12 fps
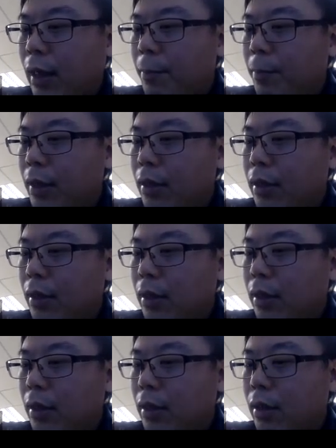I mean
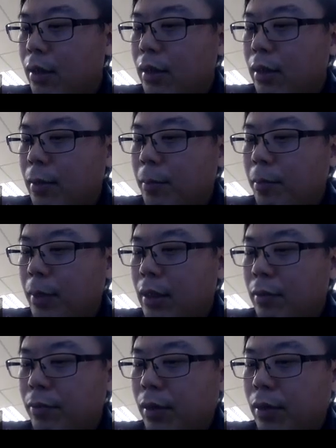uh,
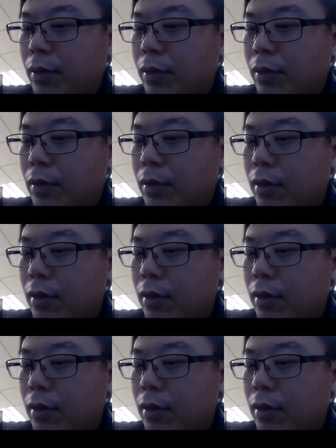manifold